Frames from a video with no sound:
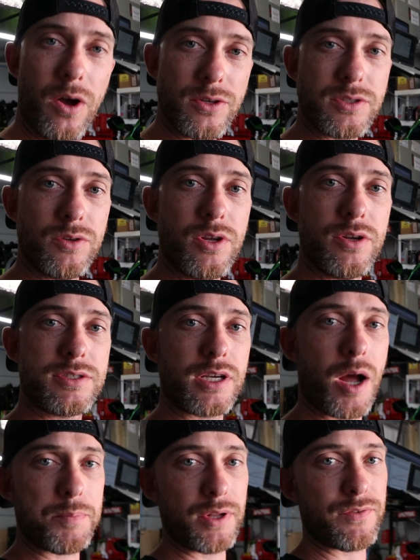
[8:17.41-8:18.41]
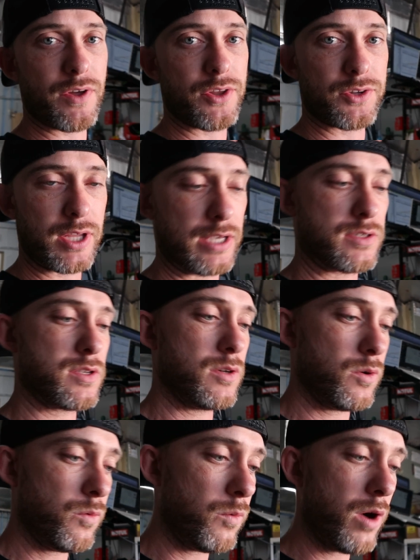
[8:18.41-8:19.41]
also noticed a couple of other things.
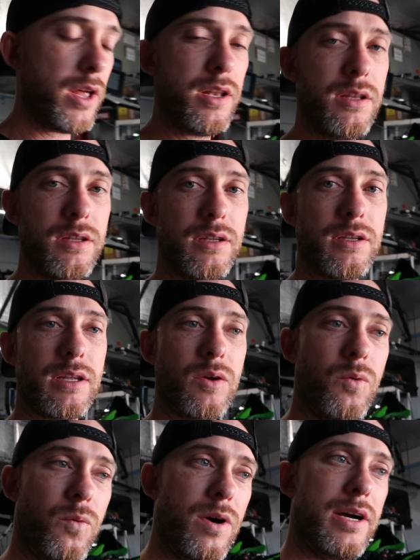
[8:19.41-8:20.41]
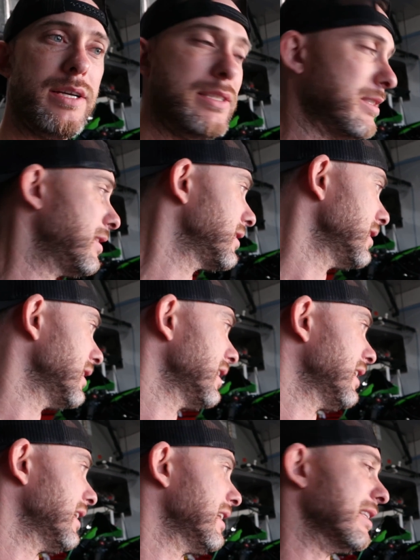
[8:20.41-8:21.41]
One was
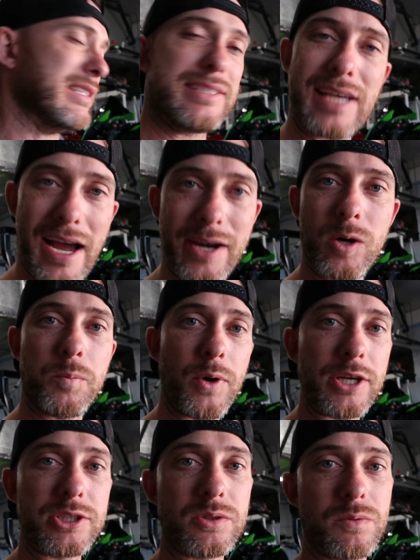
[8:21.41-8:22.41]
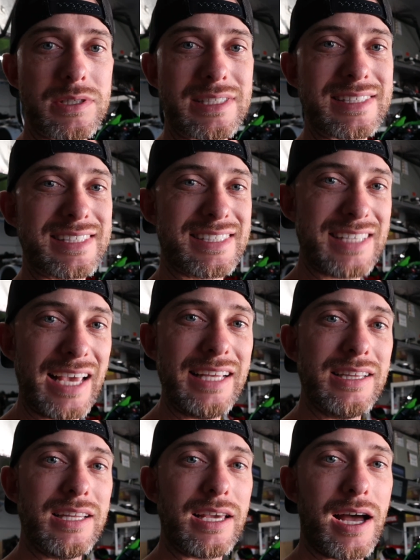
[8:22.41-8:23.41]
tire pressure was
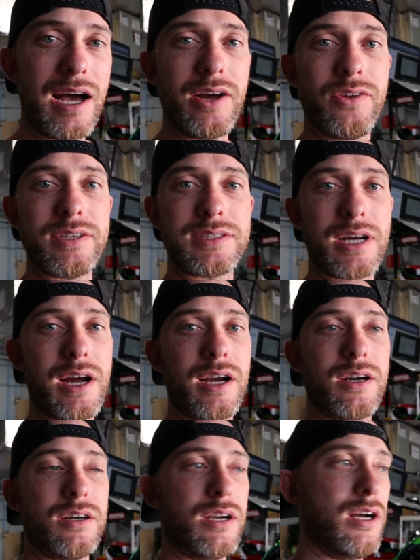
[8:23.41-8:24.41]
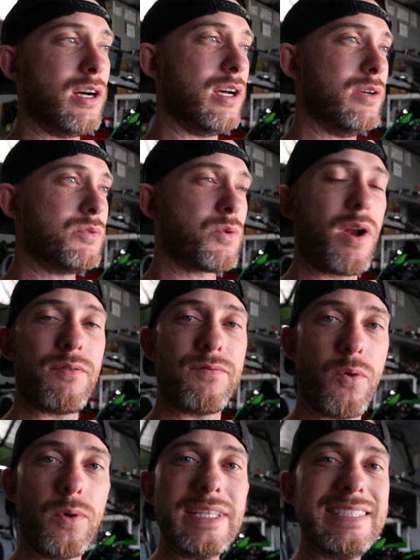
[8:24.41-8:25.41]
insanely high on this tire. It was around
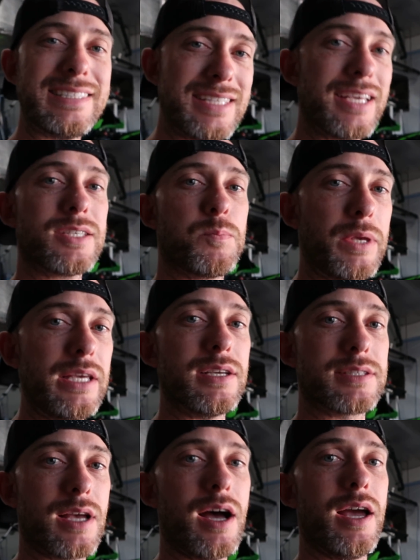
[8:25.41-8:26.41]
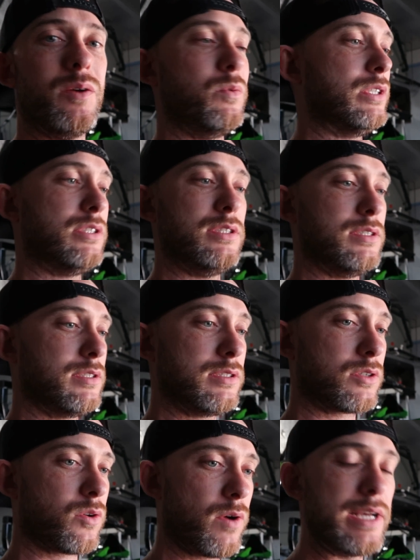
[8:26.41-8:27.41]
46 PSI, which is
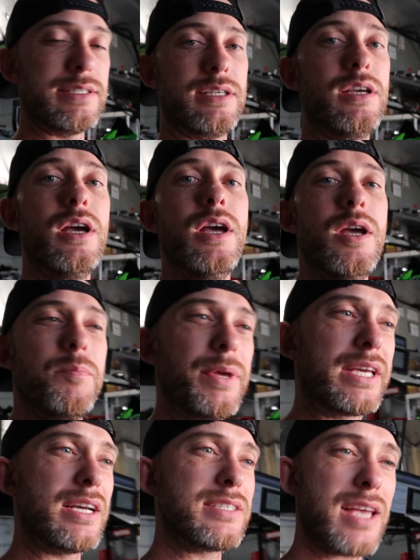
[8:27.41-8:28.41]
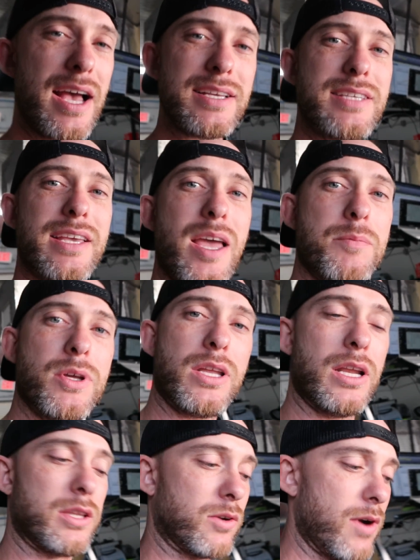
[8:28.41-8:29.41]
crazy because as I kept
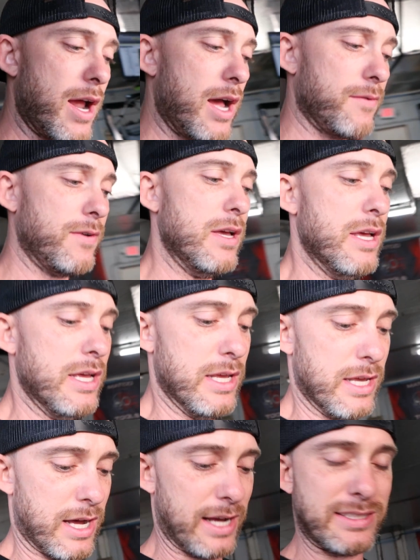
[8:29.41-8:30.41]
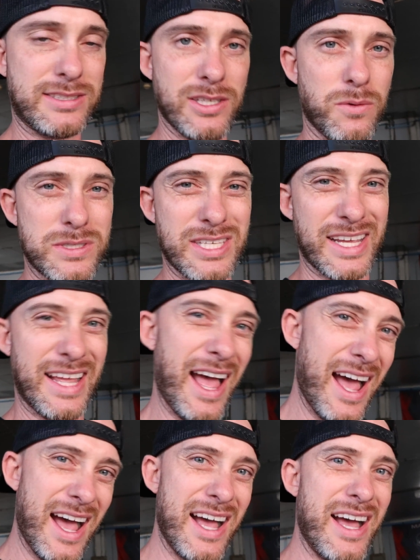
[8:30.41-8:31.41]
looking at the graph, I still was like,
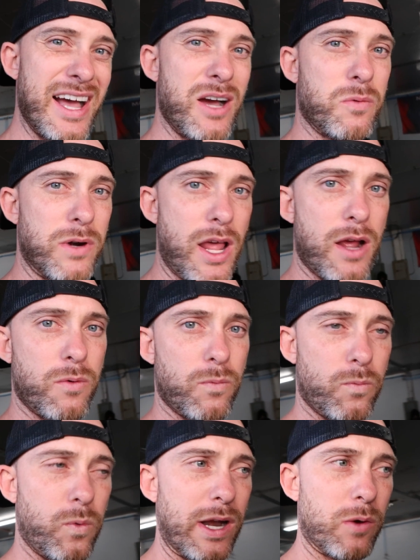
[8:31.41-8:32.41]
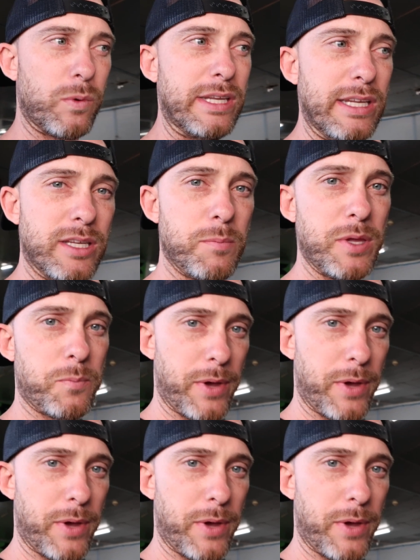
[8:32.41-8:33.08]
we're not where we need to be